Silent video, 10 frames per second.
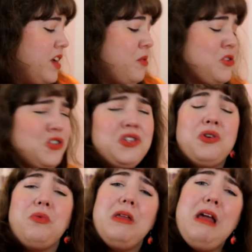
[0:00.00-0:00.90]
It was just
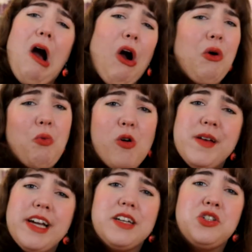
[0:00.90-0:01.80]
a really
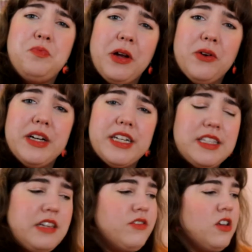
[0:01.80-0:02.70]
heartwarming
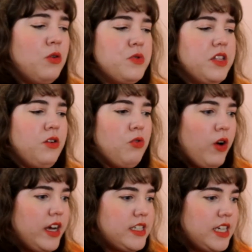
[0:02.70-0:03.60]
experience, even though it was a little
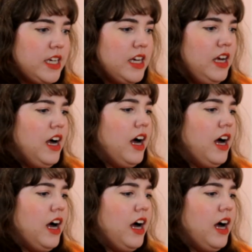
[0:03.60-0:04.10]
crazy,